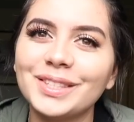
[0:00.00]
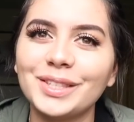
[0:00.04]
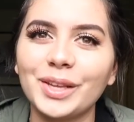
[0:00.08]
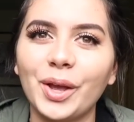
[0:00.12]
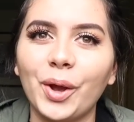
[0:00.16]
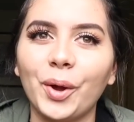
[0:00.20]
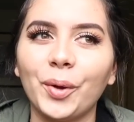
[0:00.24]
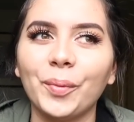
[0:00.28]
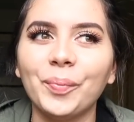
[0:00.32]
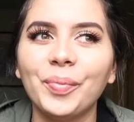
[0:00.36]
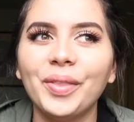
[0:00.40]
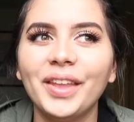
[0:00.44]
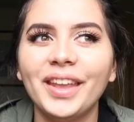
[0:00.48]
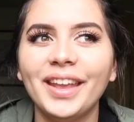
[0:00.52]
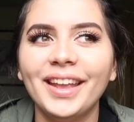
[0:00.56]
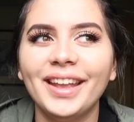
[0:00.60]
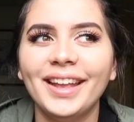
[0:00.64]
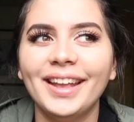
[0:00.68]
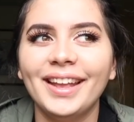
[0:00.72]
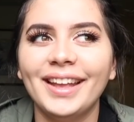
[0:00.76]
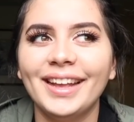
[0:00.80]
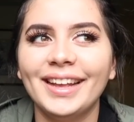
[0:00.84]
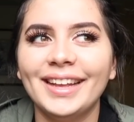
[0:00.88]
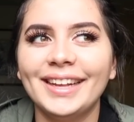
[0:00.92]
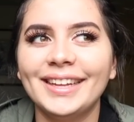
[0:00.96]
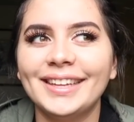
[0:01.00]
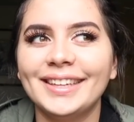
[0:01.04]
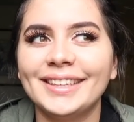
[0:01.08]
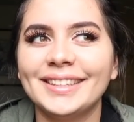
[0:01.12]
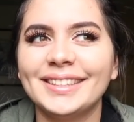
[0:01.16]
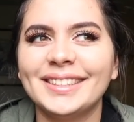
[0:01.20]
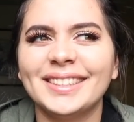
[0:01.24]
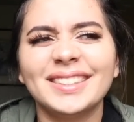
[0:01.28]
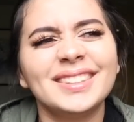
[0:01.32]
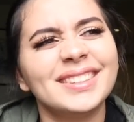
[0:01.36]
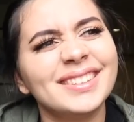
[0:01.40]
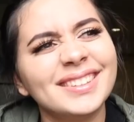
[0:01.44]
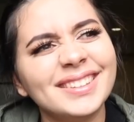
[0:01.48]
So
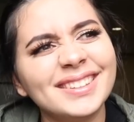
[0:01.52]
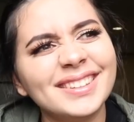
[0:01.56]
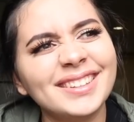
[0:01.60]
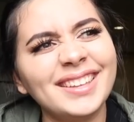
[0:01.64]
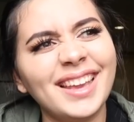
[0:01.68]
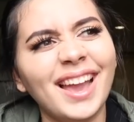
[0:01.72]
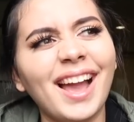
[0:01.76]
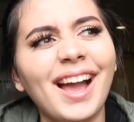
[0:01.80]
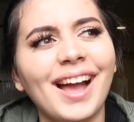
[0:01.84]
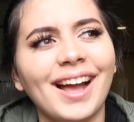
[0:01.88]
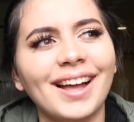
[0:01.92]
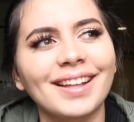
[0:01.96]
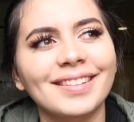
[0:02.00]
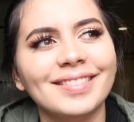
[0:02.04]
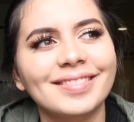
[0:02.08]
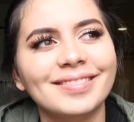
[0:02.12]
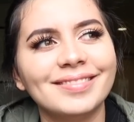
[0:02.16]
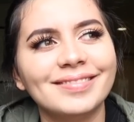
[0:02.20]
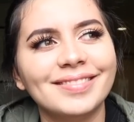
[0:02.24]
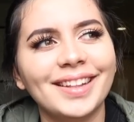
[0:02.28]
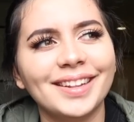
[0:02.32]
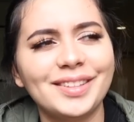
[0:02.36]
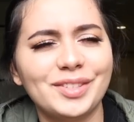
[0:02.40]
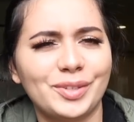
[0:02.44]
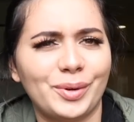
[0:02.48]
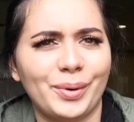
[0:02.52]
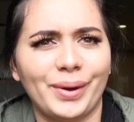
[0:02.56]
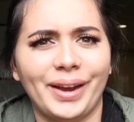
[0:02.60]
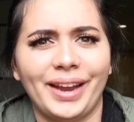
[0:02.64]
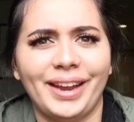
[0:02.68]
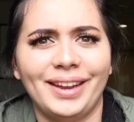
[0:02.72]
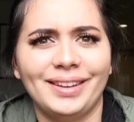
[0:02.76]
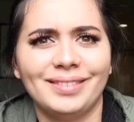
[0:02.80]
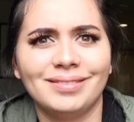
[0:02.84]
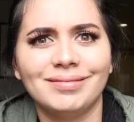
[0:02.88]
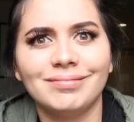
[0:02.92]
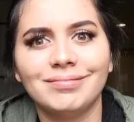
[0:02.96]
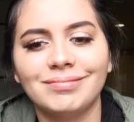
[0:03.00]
yeah, that's
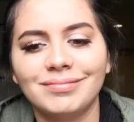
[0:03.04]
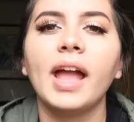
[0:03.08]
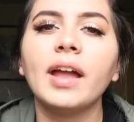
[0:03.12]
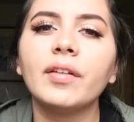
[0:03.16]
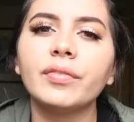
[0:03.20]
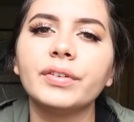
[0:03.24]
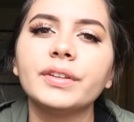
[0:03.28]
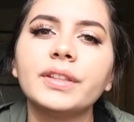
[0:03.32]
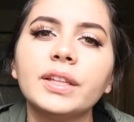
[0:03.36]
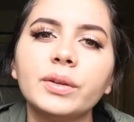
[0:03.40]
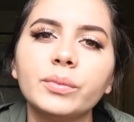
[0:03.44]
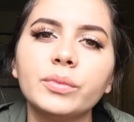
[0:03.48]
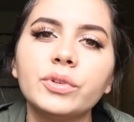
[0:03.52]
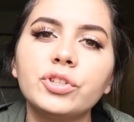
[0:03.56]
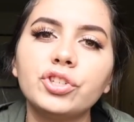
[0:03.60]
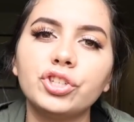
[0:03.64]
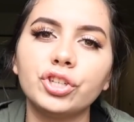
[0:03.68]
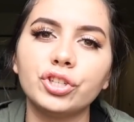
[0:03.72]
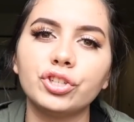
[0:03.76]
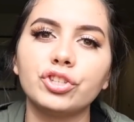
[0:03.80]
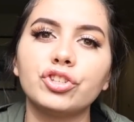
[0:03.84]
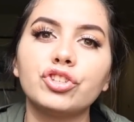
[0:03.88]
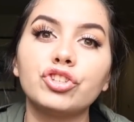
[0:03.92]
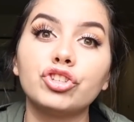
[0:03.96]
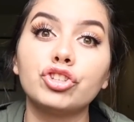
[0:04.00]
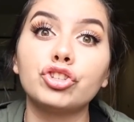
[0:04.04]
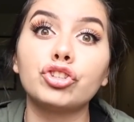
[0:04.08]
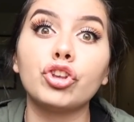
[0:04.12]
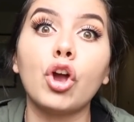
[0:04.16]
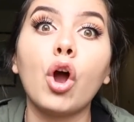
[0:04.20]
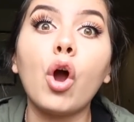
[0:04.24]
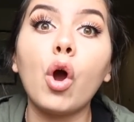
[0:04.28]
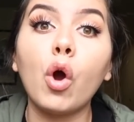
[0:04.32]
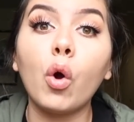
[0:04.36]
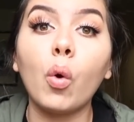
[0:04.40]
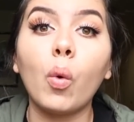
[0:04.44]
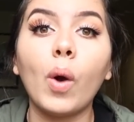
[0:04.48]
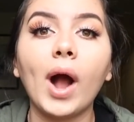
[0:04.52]
great. Everything was just
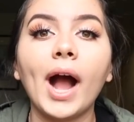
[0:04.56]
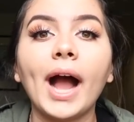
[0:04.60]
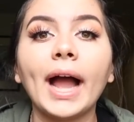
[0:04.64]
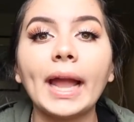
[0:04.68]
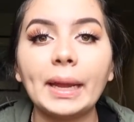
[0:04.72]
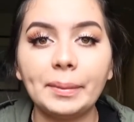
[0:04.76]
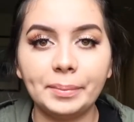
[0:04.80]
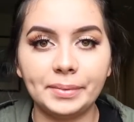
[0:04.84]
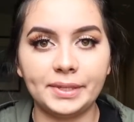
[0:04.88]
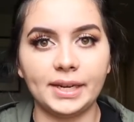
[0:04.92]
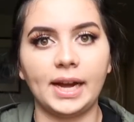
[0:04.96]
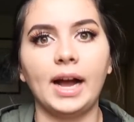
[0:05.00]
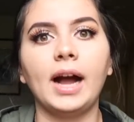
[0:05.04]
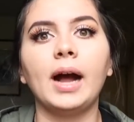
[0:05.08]
so hyped